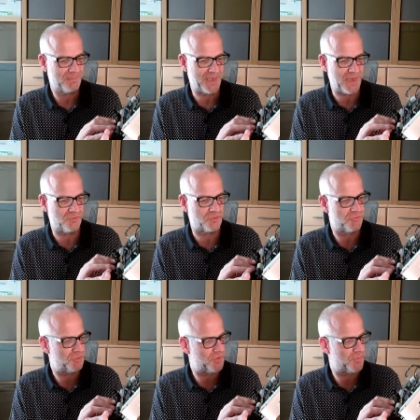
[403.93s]
Again, just to
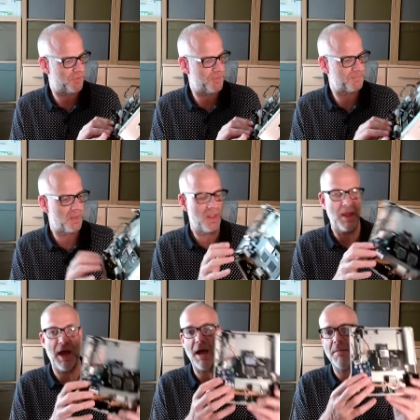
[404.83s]
run you through.
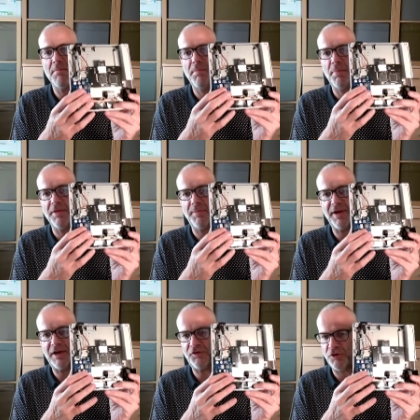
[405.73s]
But the
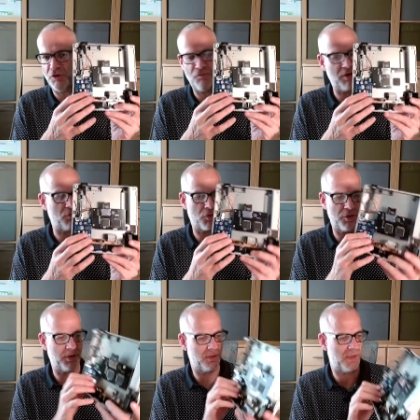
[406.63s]
PSU, real
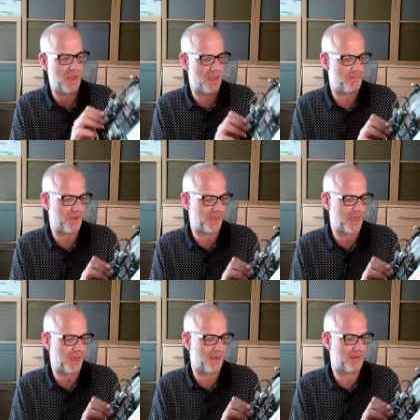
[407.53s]
good bit of
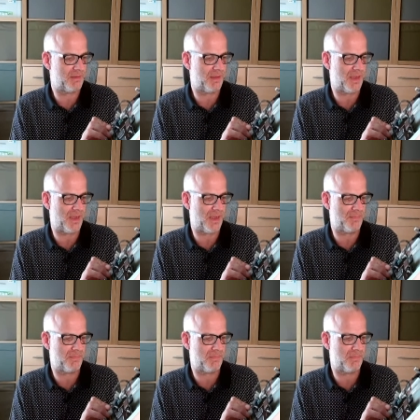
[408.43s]
kit.
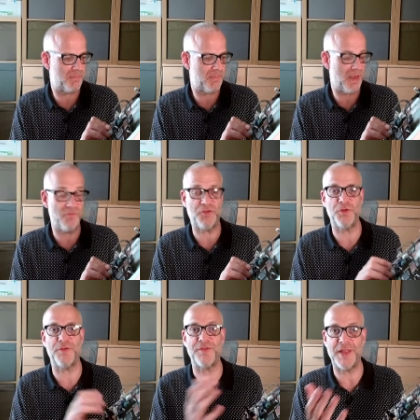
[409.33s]

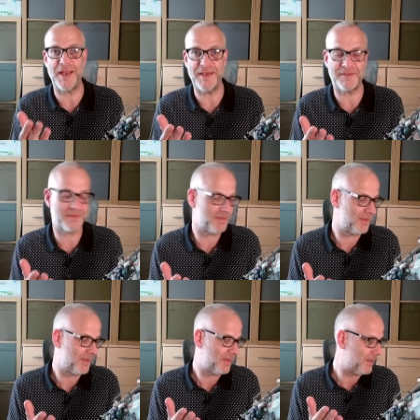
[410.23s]
Reduces the heat.
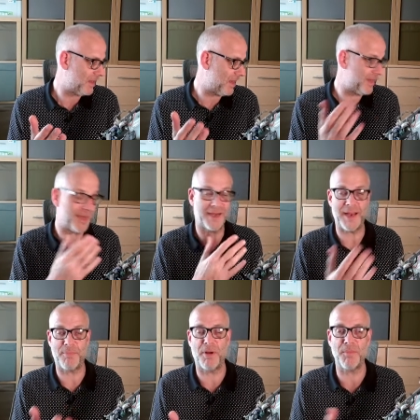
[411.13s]
You can
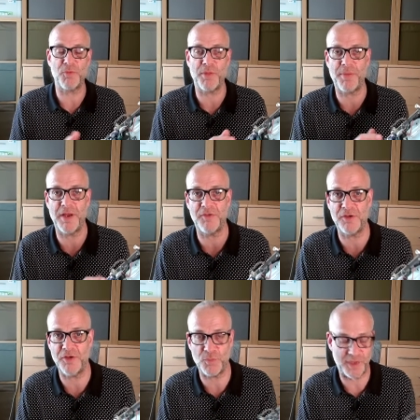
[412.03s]
get problems with the
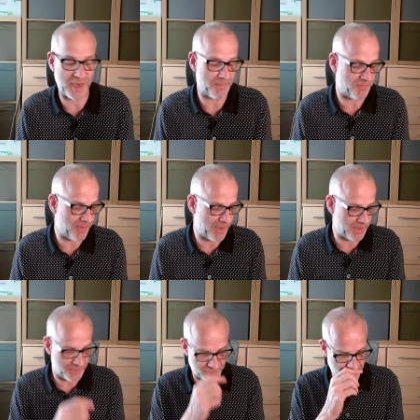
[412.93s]
PSUs with caps
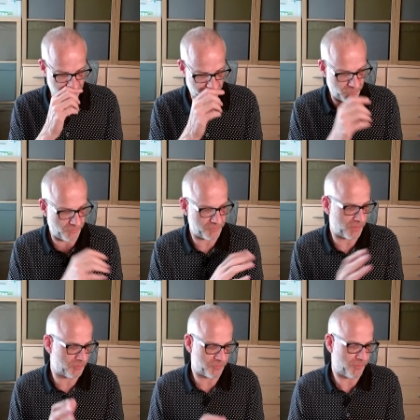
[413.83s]
failing and so forth,
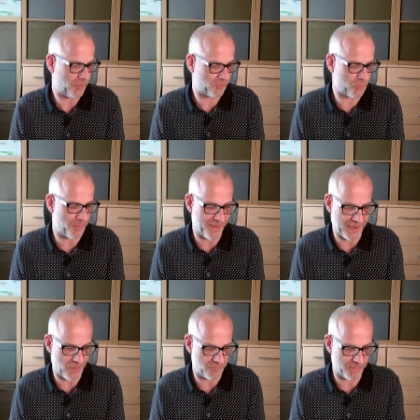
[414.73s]
so I just thought I'd swap that
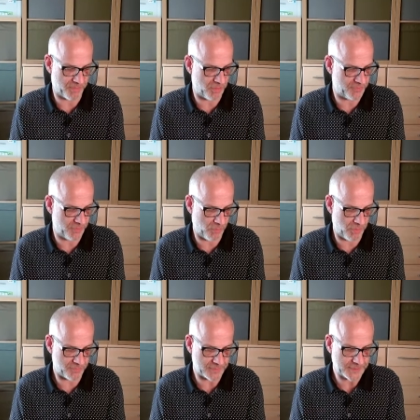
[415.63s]
out for the price it was.